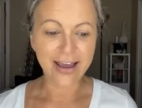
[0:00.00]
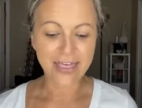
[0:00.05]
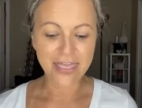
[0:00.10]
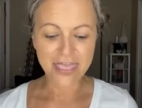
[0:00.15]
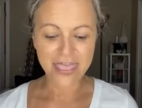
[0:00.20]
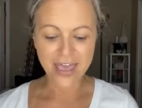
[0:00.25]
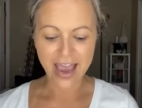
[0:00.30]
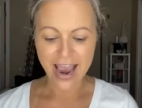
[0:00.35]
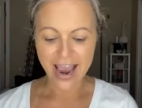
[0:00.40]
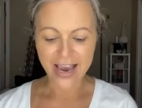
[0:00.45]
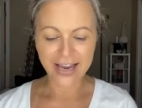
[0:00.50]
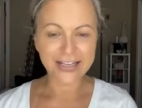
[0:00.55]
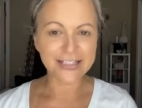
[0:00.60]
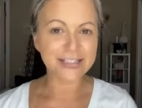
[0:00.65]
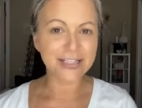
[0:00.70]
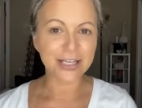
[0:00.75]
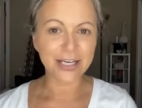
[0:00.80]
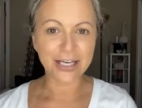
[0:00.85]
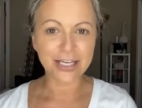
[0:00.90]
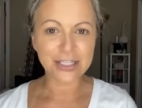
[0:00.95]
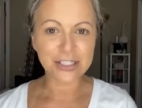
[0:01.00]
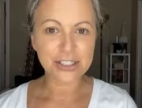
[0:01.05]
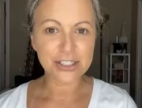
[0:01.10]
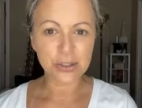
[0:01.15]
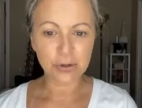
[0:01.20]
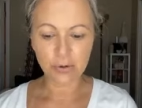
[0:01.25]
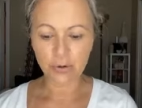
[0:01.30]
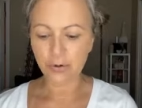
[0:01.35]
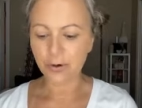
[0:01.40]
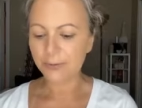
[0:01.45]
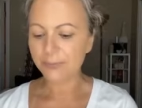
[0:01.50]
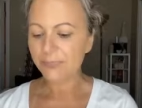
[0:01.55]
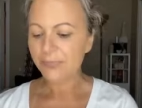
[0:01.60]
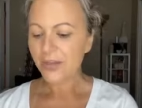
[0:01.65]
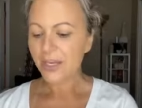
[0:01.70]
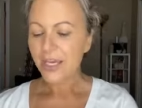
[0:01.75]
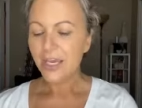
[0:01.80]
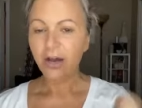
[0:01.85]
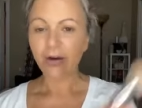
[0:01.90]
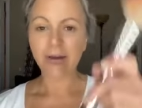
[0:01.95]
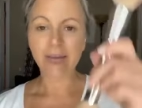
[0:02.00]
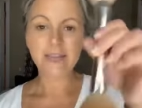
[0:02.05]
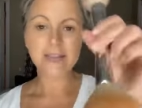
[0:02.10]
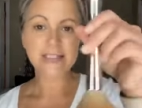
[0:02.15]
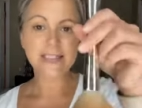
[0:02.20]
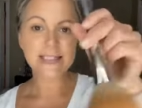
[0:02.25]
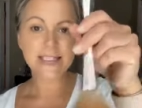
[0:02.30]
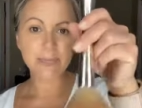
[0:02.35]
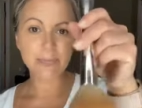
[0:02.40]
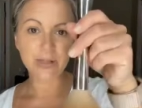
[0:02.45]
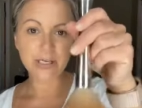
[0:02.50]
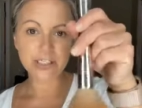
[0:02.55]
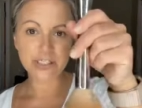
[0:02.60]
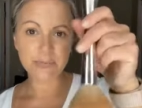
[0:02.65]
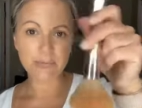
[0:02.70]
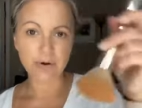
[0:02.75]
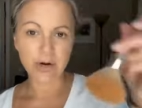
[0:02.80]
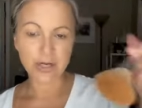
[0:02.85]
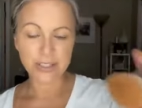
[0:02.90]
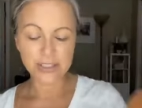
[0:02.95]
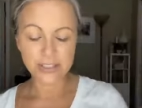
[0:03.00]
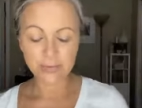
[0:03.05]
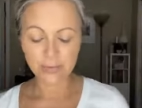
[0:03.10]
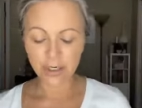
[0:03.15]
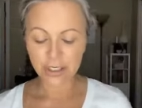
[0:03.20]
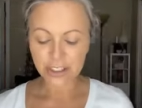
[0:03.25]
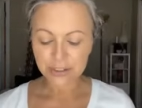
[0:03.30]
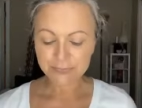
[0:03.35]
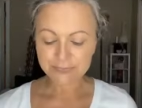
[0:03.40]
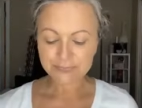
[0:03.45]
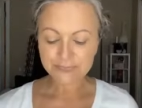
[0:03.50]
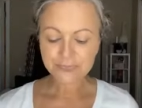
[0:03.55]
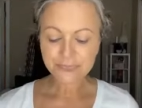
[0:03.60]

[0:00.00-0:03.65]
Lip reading: And that is like so cool. Okay, this is the blush and bronzer brush.